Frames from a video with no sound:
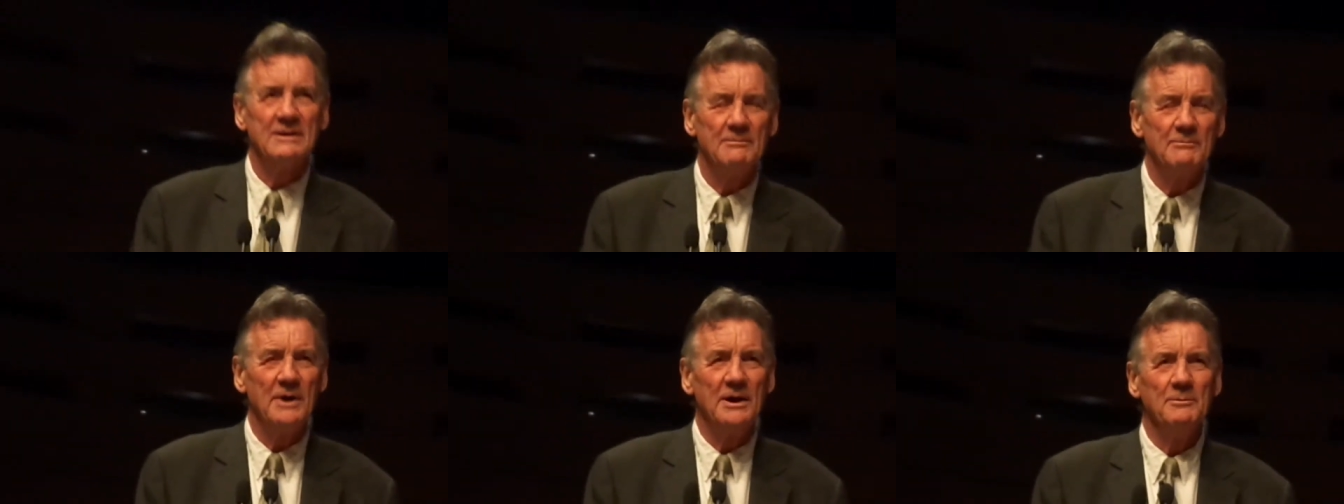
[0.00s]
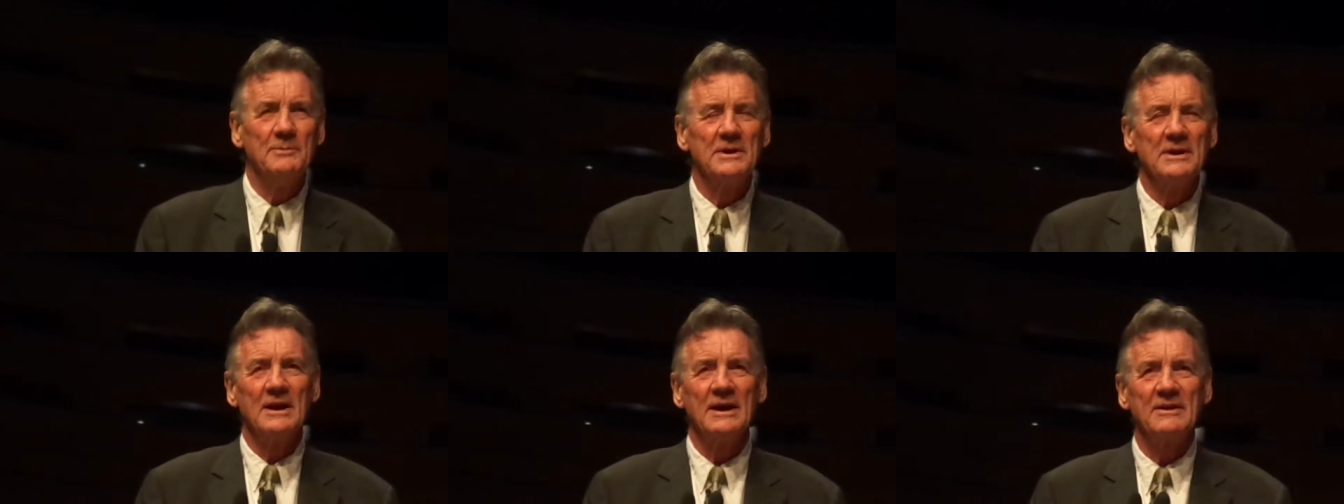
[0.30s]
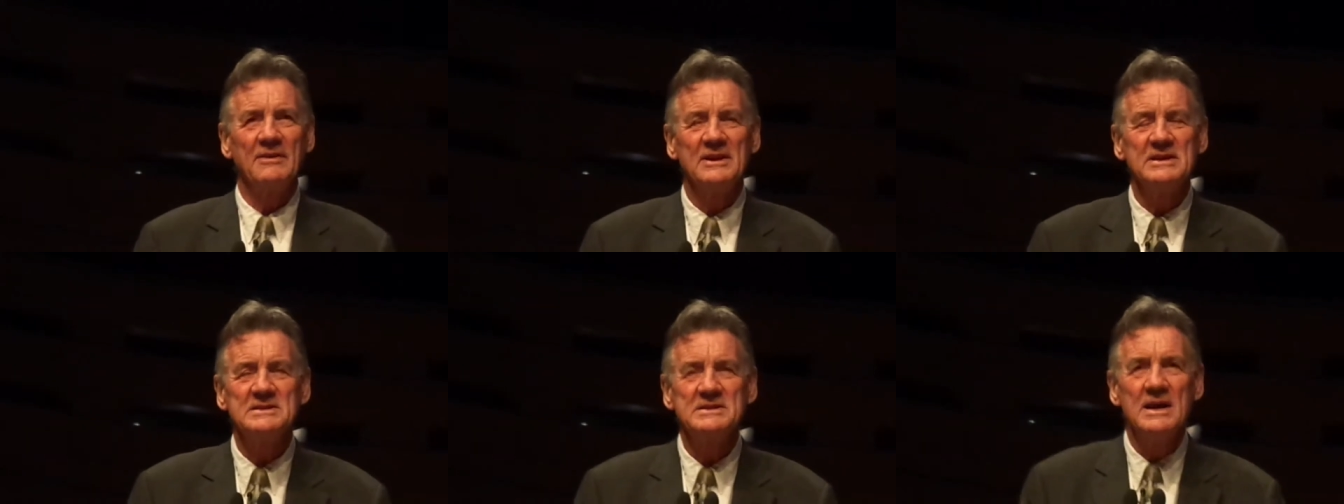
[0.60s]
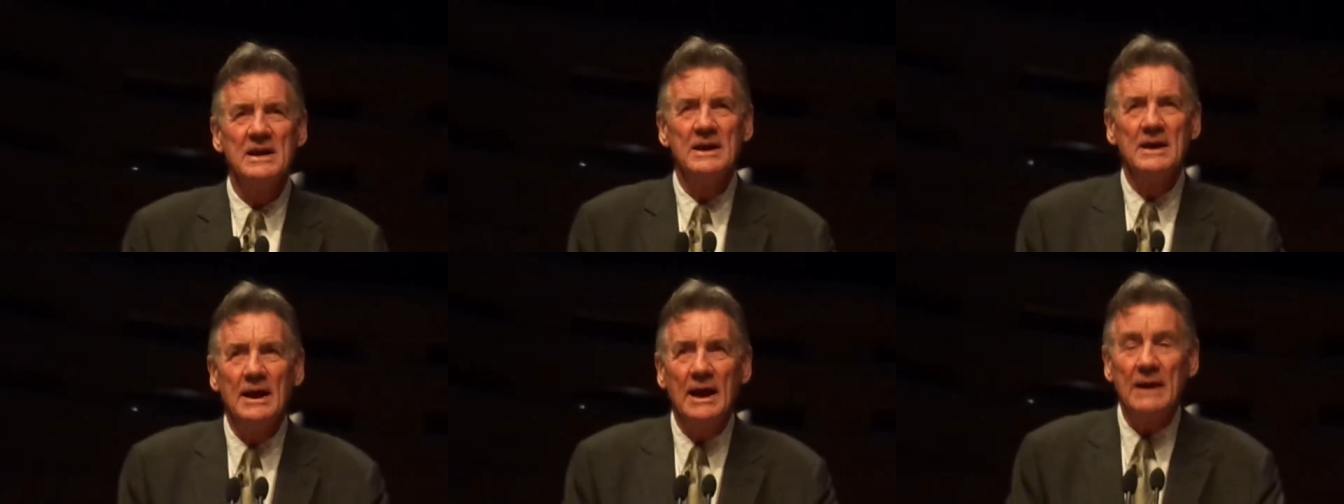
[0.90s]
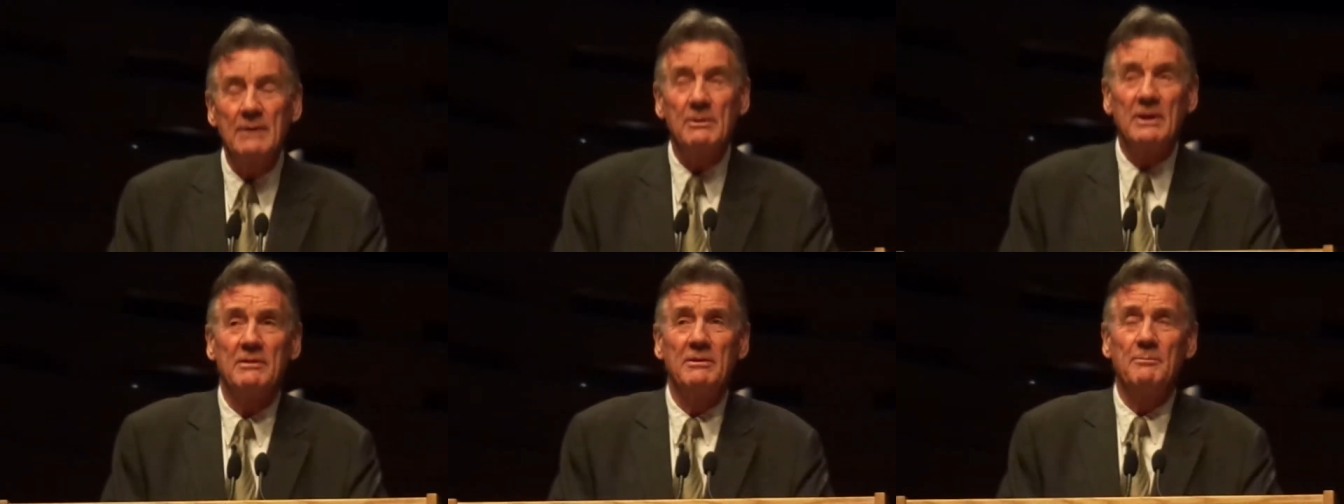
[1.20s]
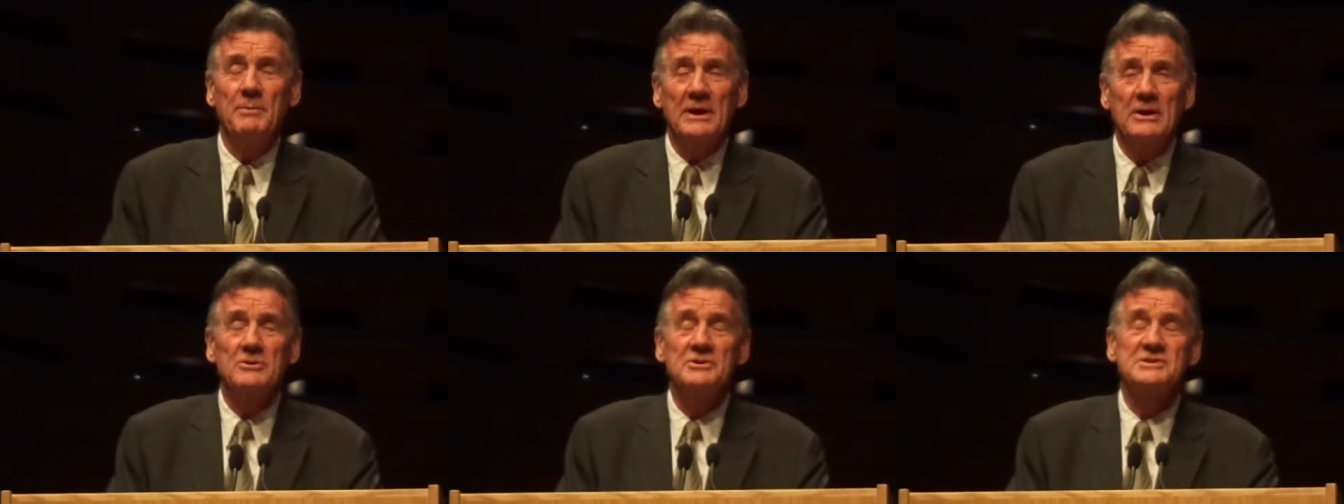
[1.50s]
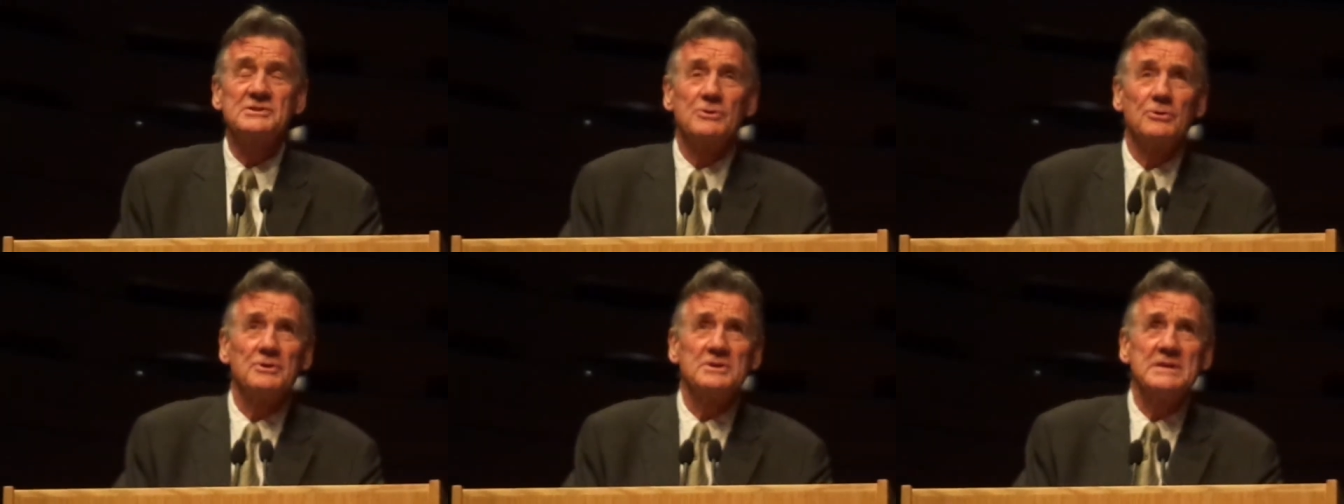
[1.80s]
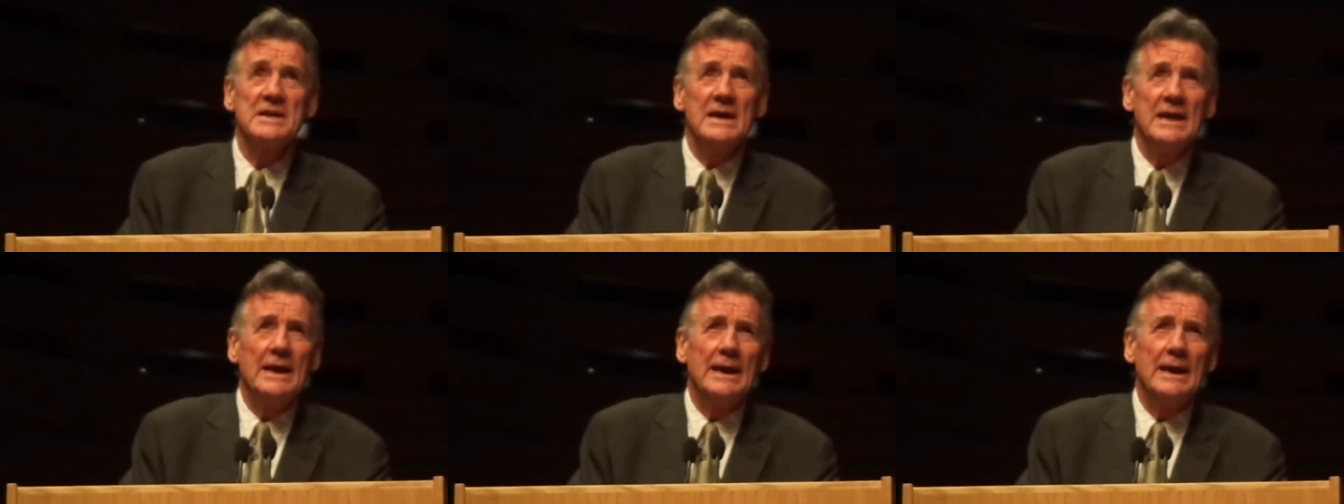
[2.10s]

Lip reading: Moment like this. Anyway, the Biggles stories.